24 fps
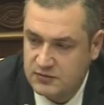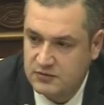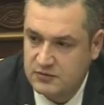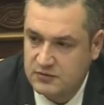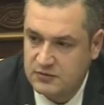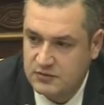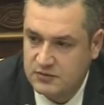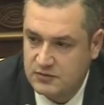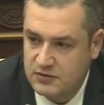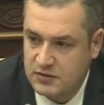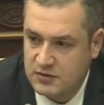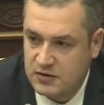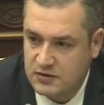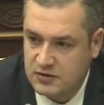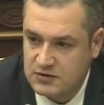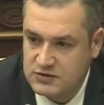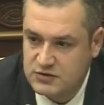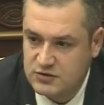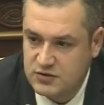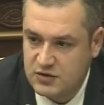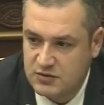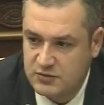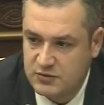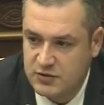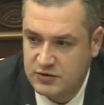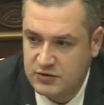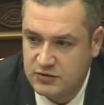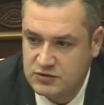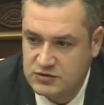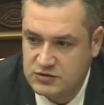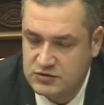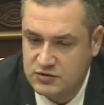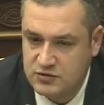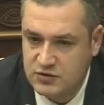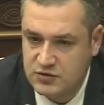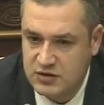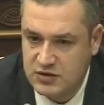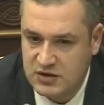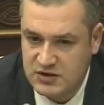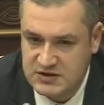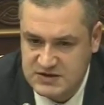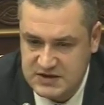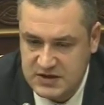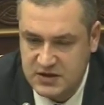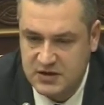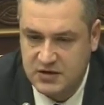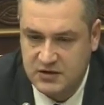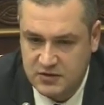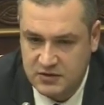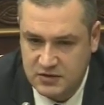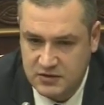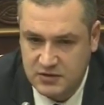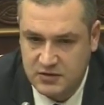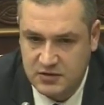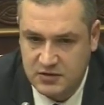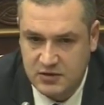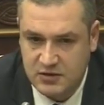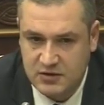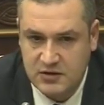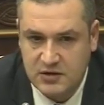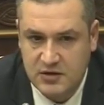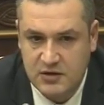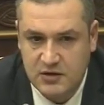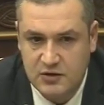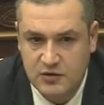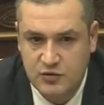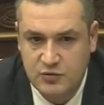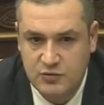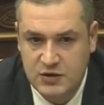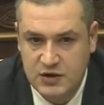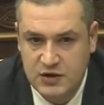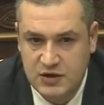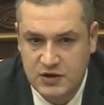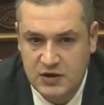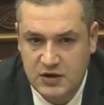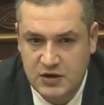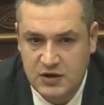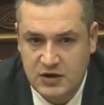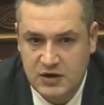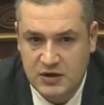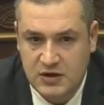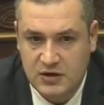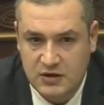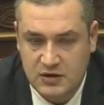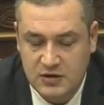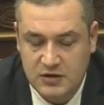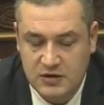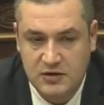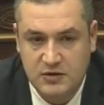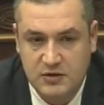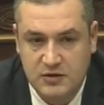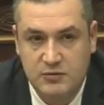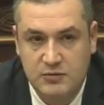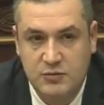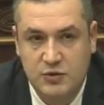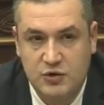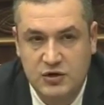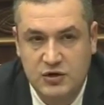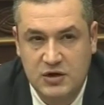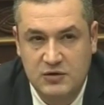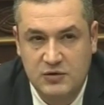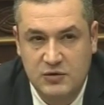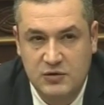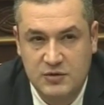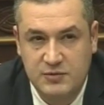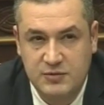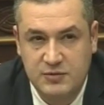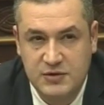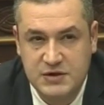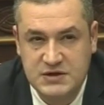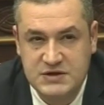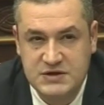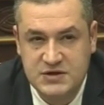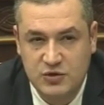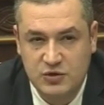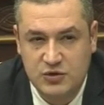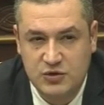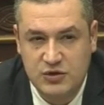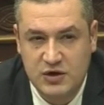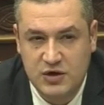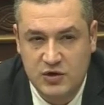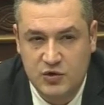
producing and purchasing countries reduced the overall volume of export with